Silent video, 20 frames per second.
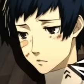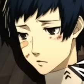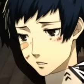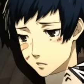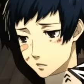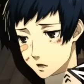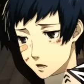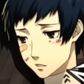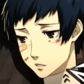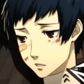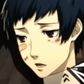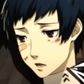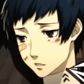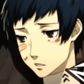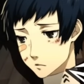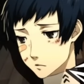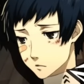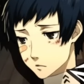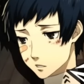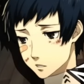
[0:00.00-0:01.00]
also,
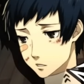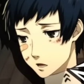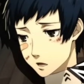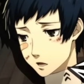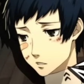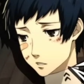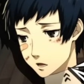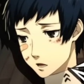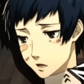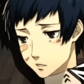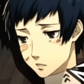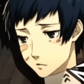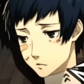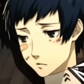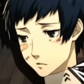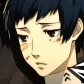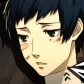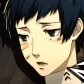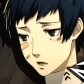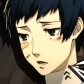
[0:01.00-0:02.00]
like I said, I'll
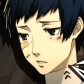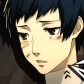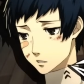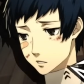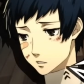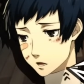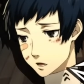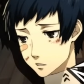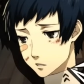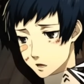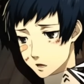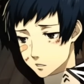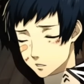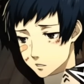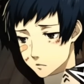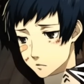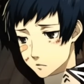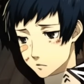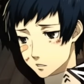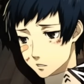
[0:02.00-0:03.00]
give him the benefit of the doubt
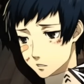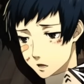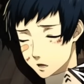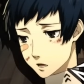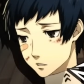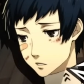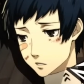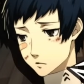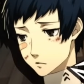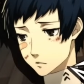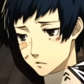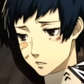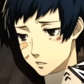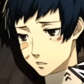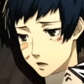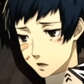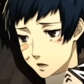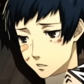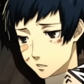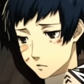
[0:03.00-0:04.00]
because I know
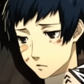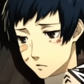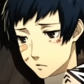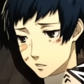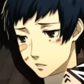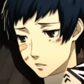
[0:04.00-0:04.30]
what it's like to